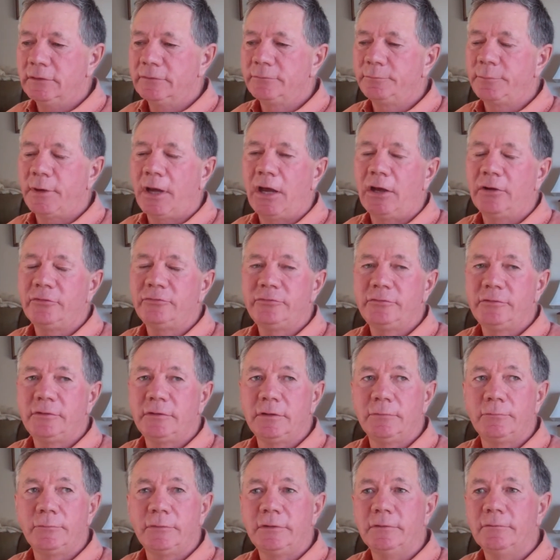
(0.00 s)
pastured,
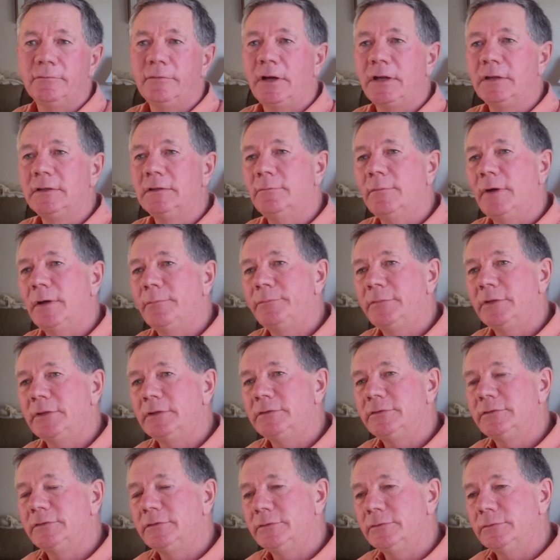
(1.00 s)
and we divide them up
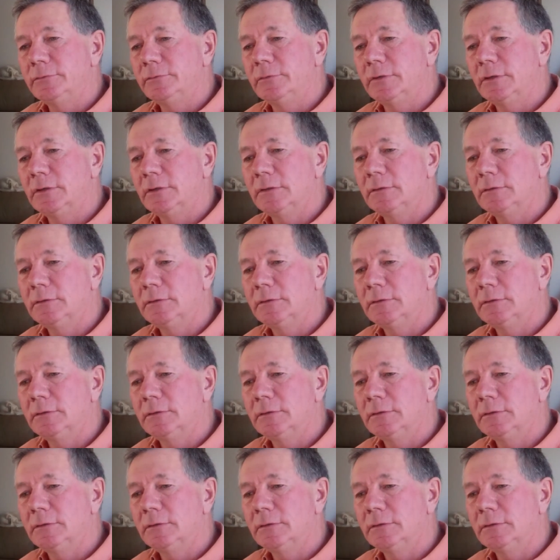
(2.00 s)
into